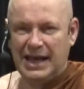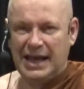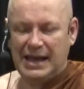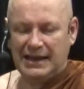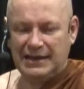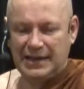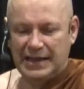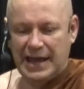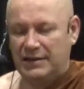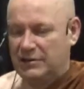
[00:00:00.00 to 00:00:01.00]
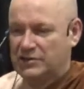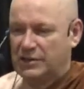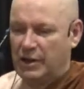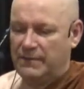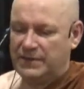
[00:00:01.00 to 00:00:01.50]
And, and I just
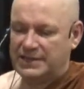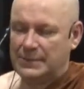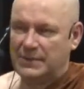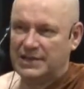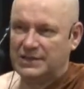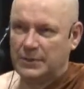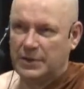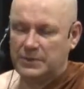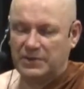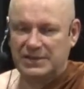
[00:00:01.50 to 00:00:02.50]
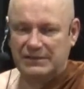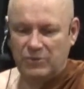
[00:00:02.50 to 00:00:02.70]
love the simile so much because it